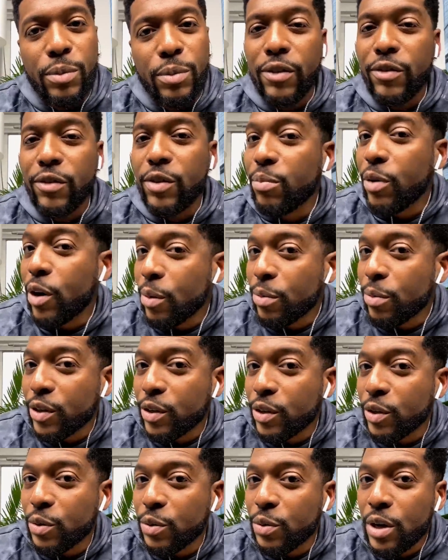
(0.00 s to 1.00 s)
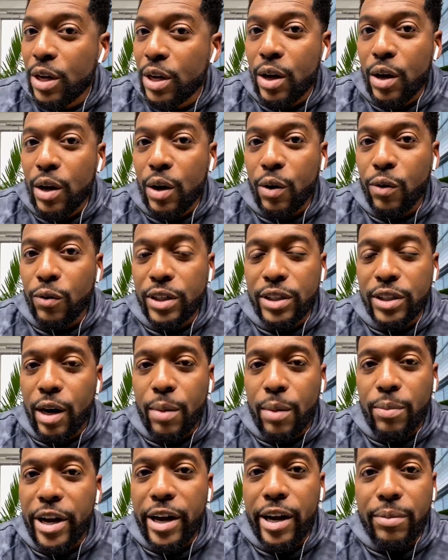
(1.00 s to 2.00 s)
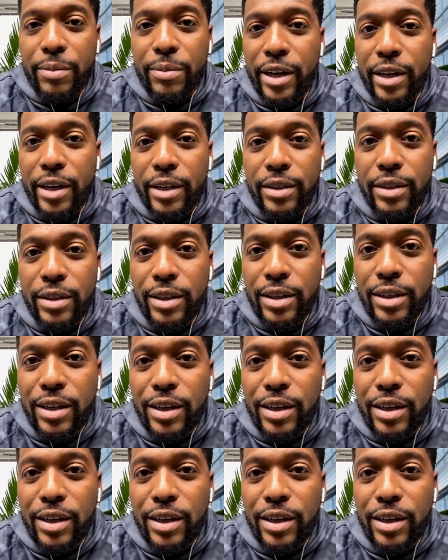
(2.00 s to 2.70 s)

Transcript: I'm gonna have a barbecue. Over. he said, I'm there, man.